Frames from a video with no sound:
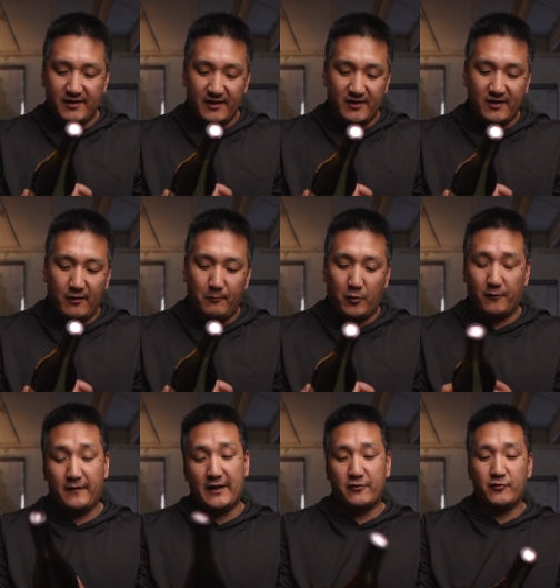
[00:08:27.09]
Cinsault
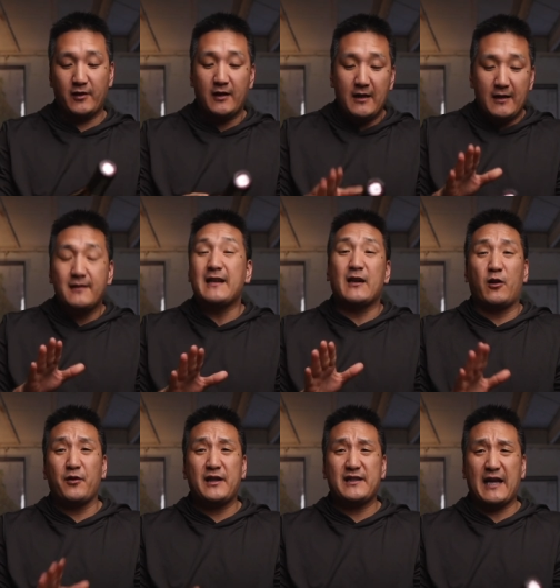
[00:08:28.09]
Mourvèdre. Not
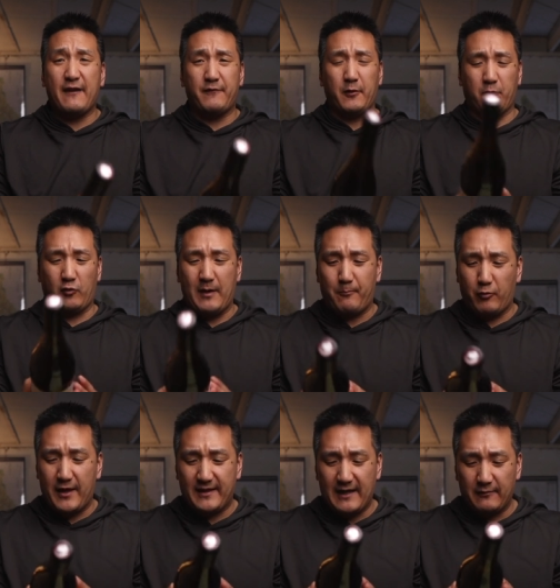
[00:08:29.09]
all these have the great
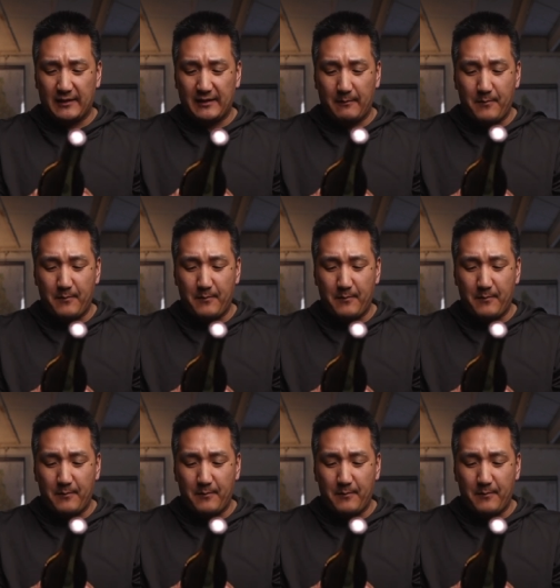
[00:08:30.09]
breakdown on the